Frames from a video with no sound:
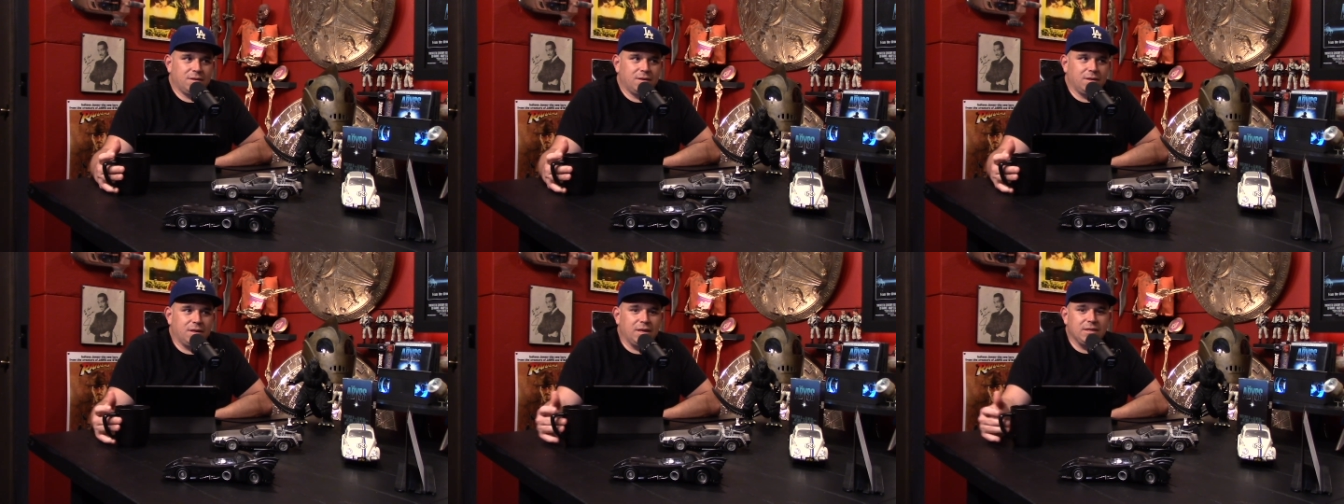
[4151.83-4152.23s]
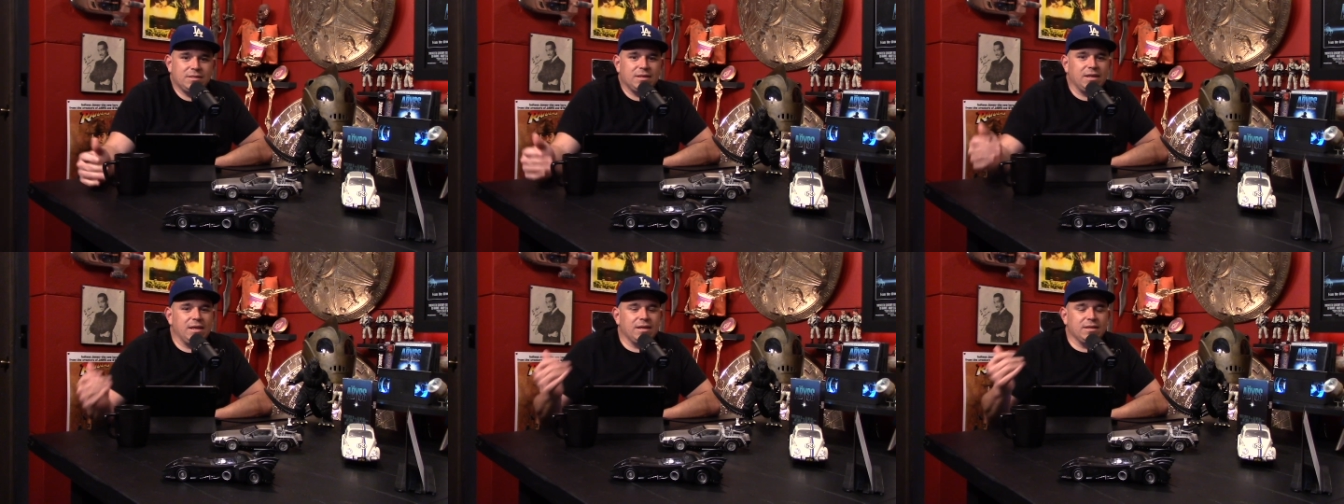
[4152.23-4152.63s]
Yes,
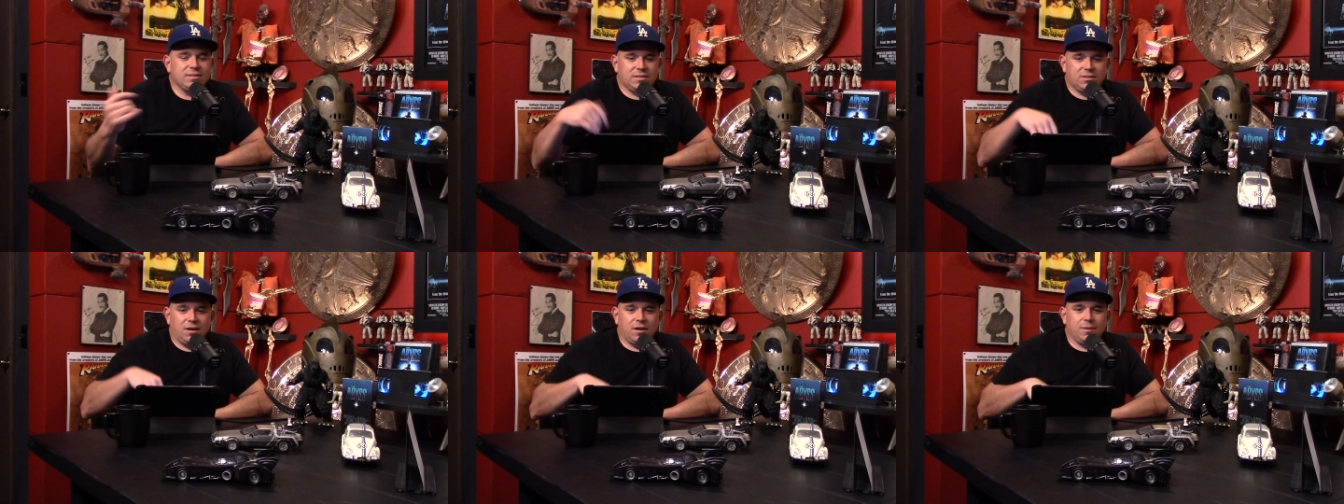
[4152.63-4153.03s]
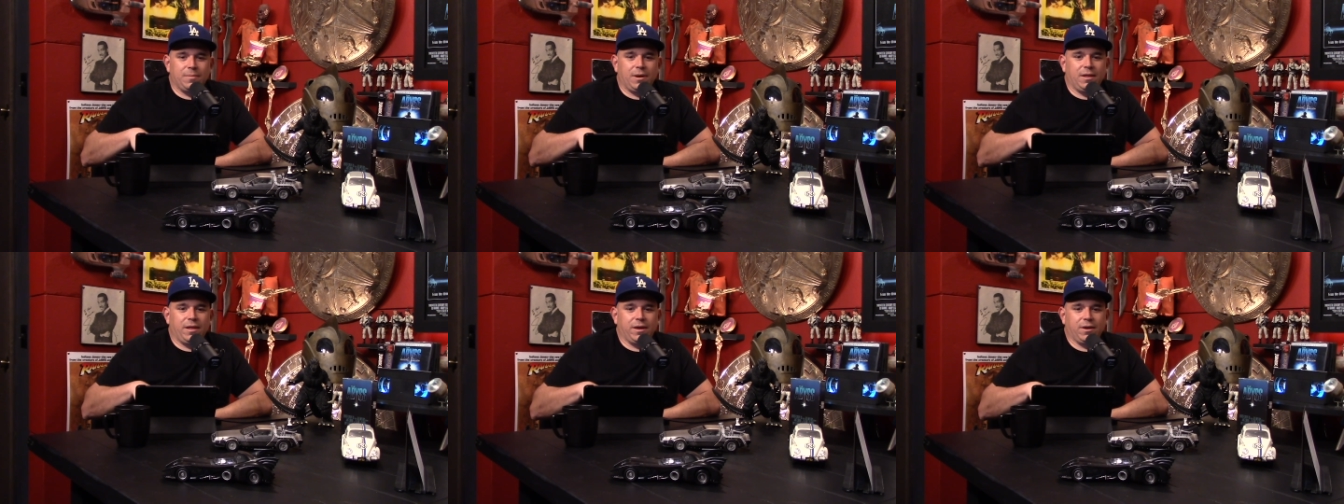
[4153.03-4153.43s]
it is. It's talking
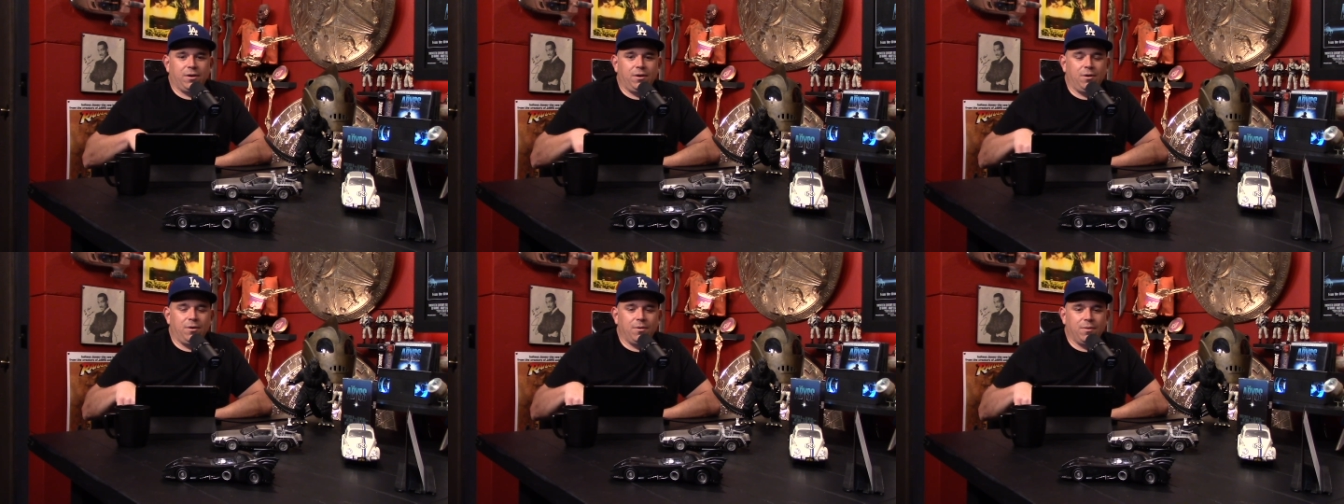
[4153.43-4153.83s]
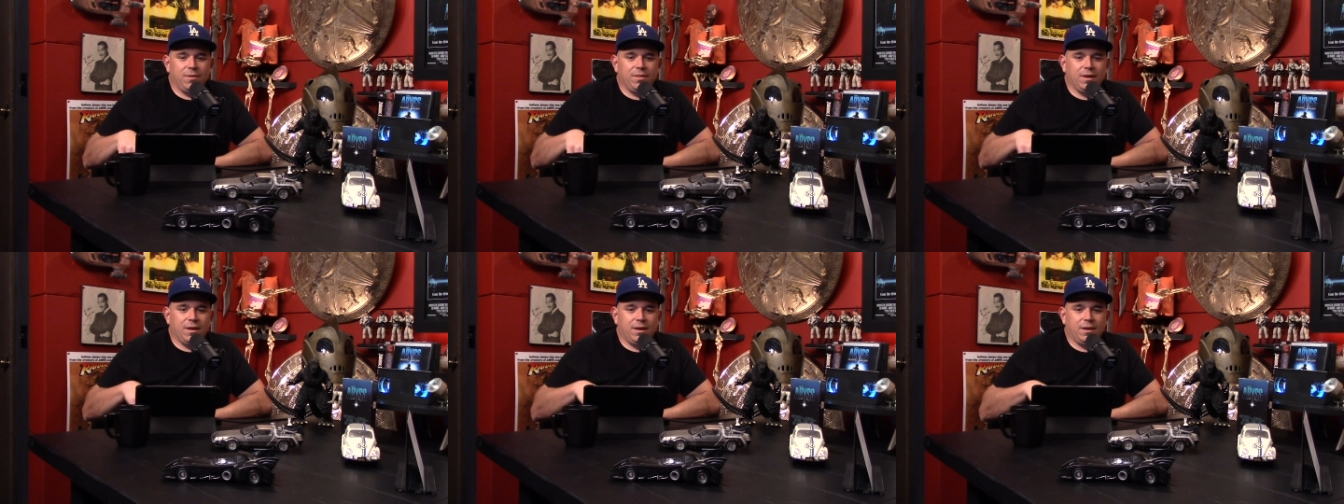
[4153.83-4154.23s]
about like, oh,
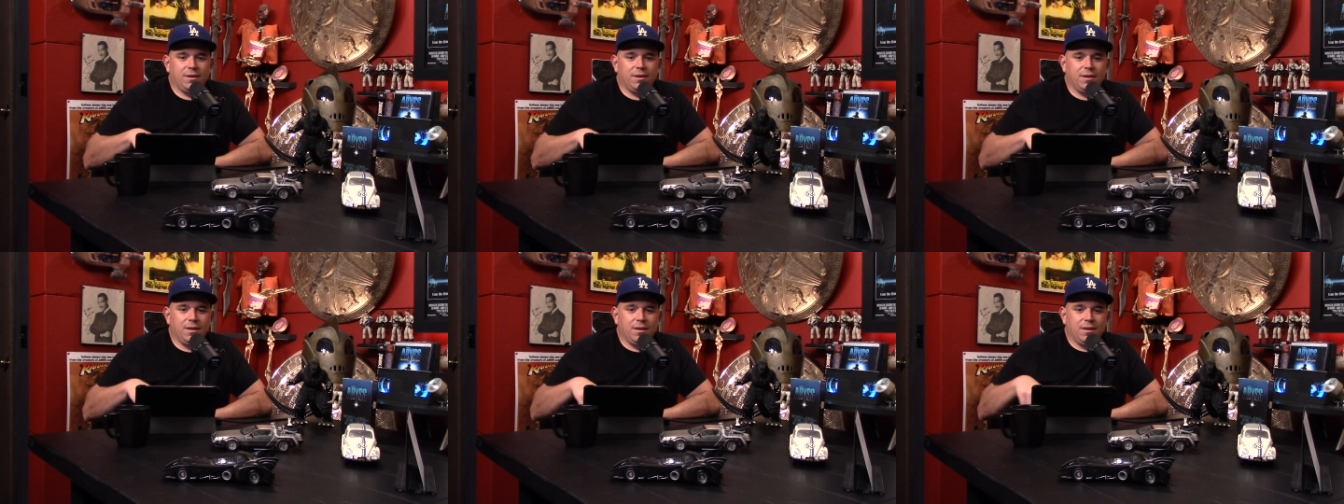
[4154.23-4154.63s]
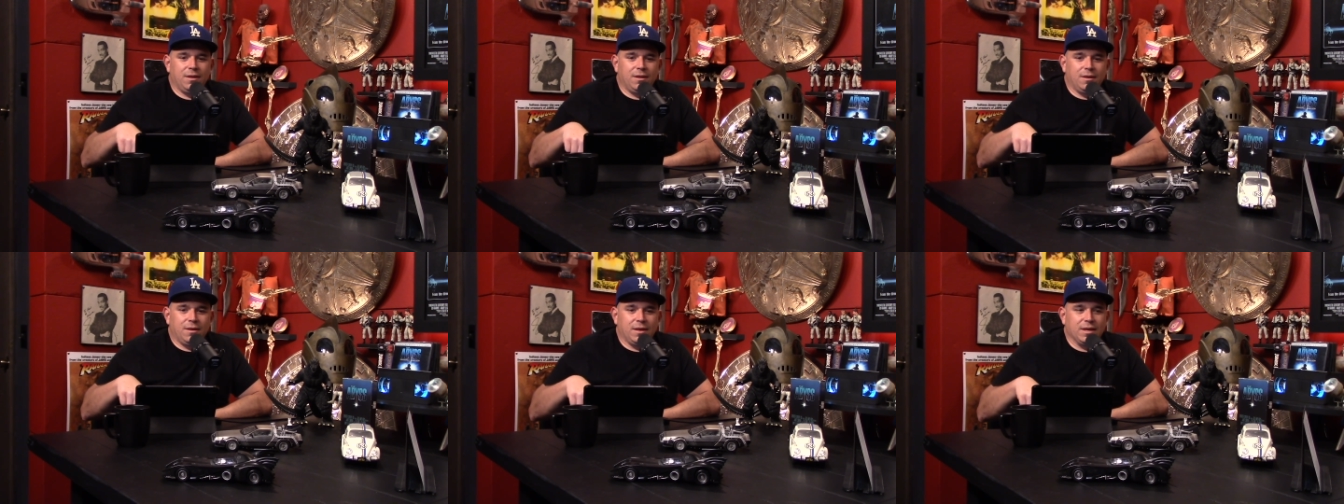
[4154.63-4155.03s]
and then
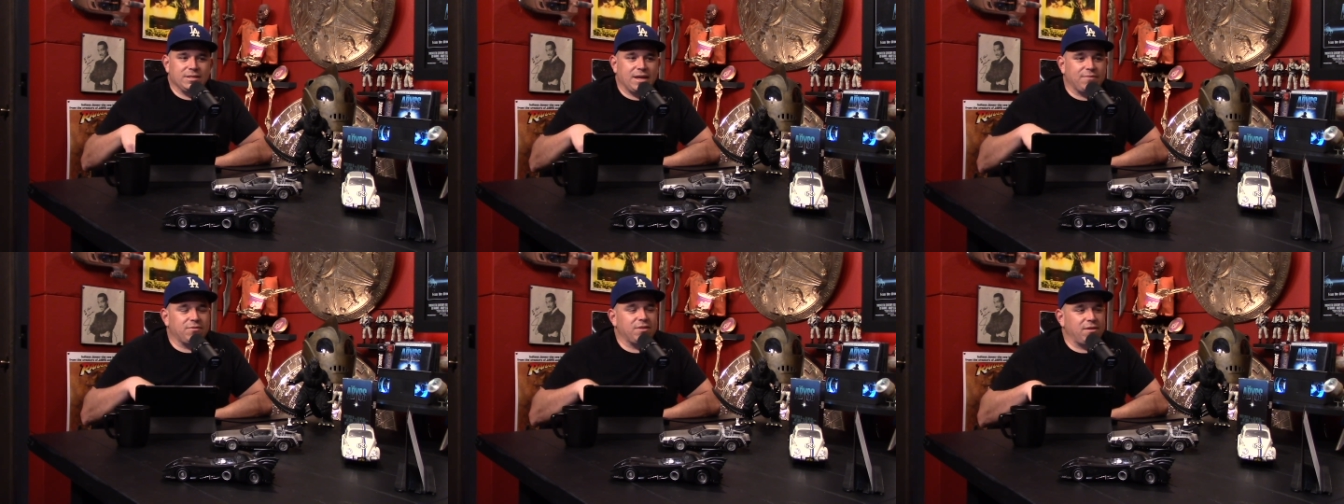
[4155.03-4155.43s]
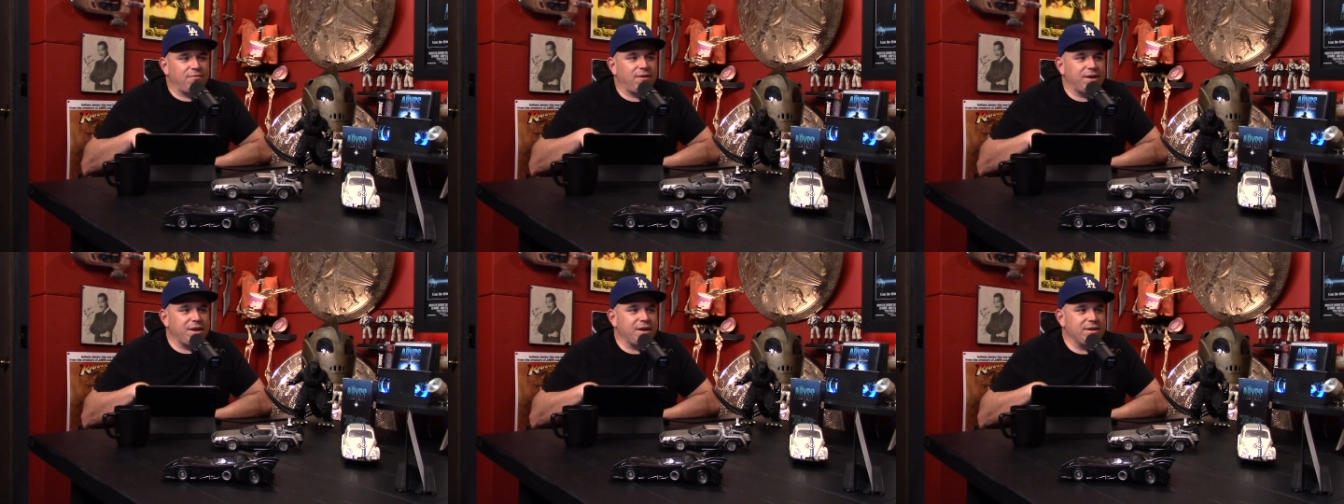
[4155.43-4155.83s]
it's after they
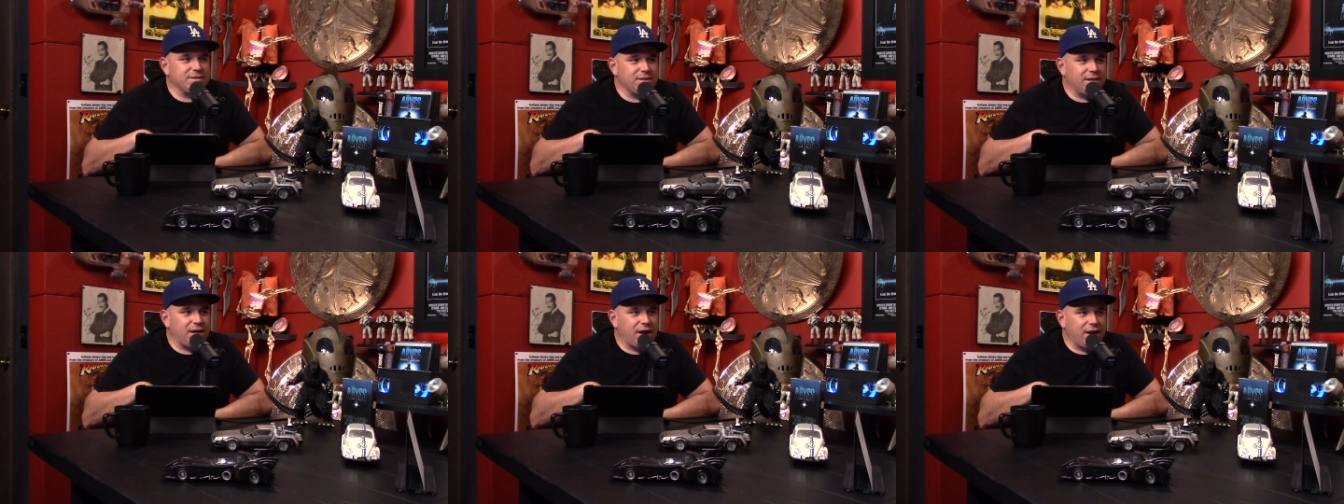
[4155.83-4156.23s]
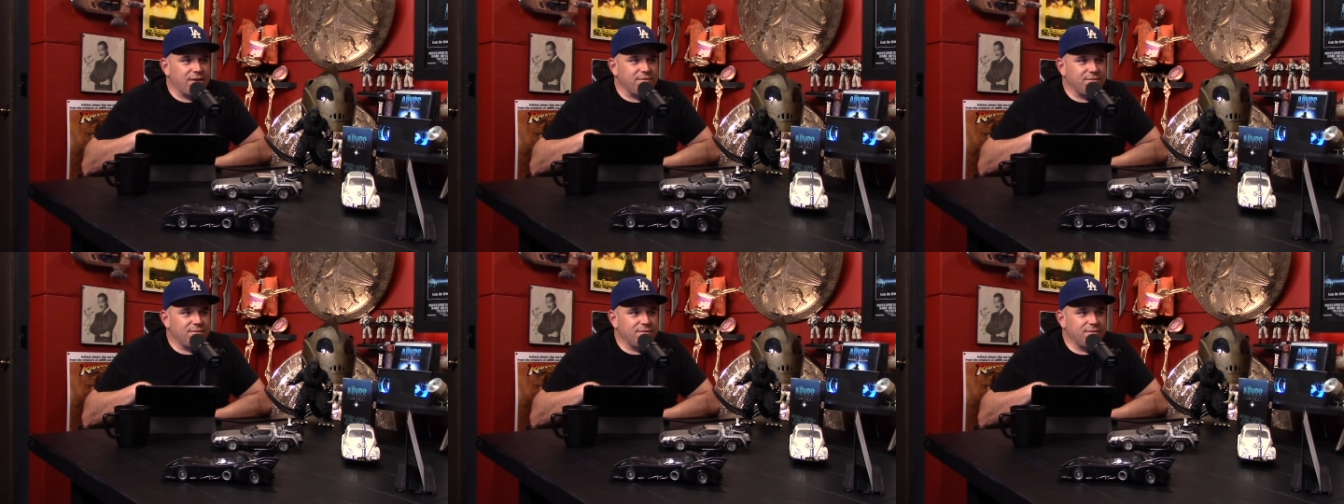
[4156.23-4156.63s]
find out he's
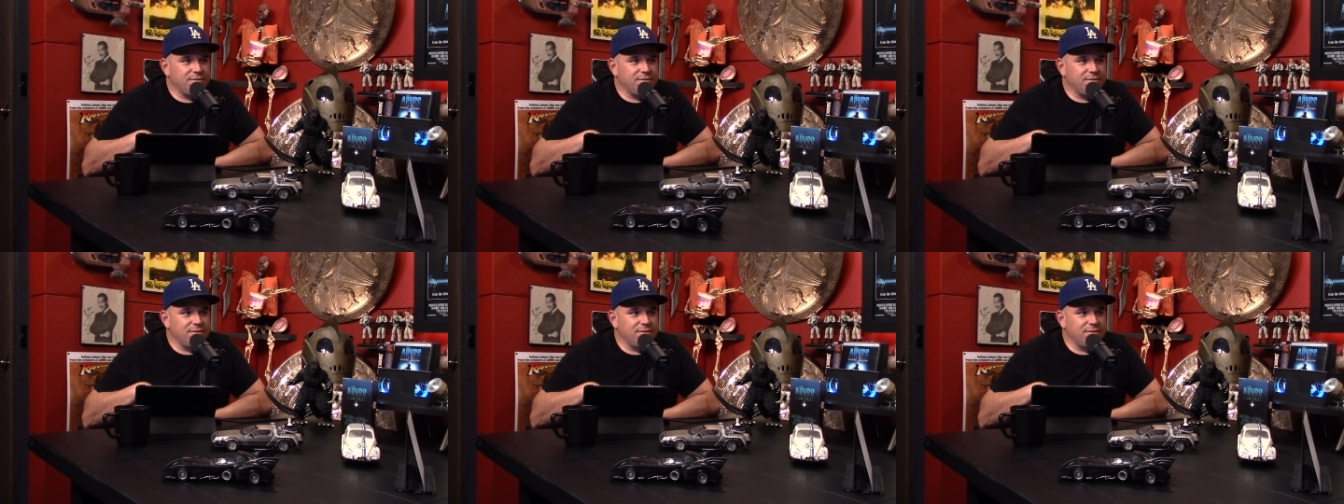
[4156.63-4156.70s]
alive.